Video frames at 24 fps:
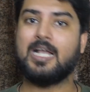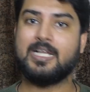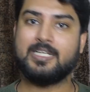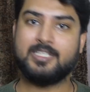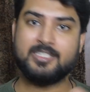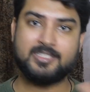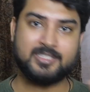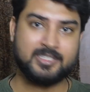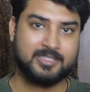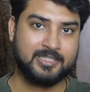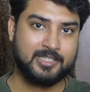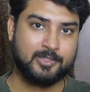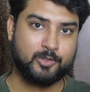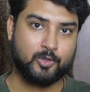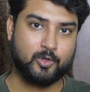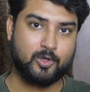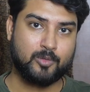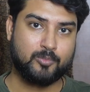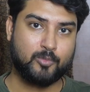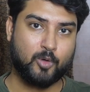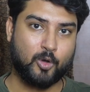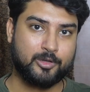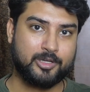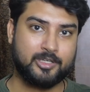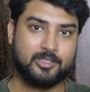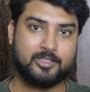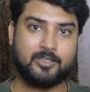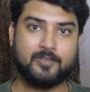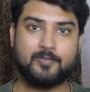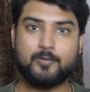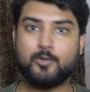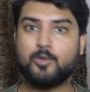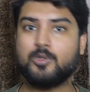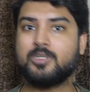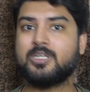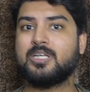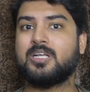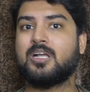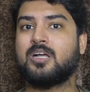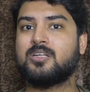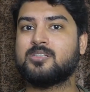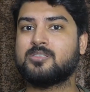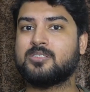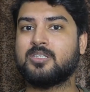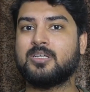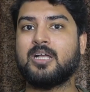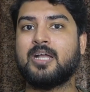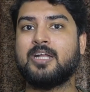i recently took a mock interview and i
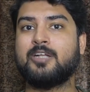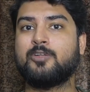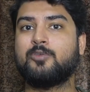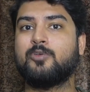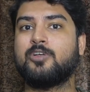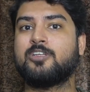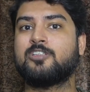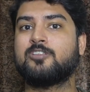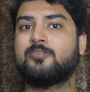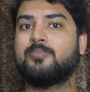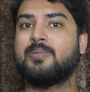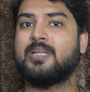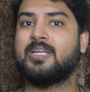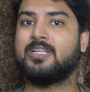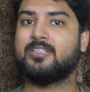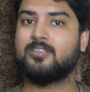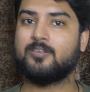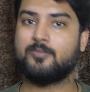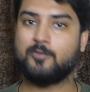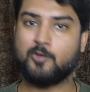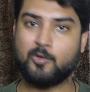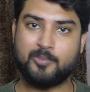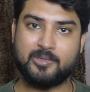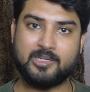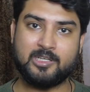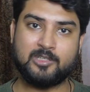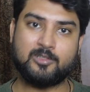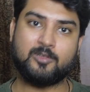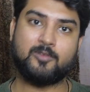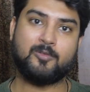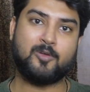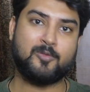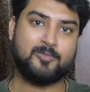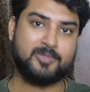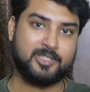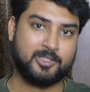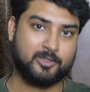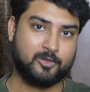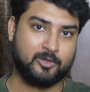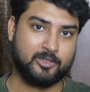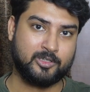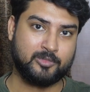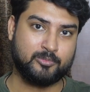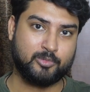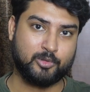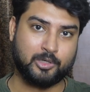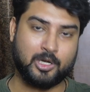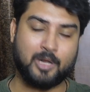asked the guy to explain the four pillars of object
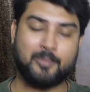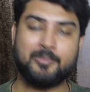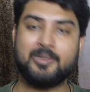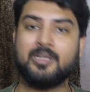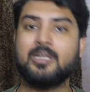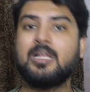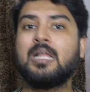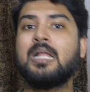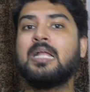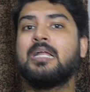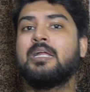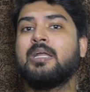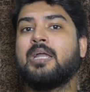oriented programming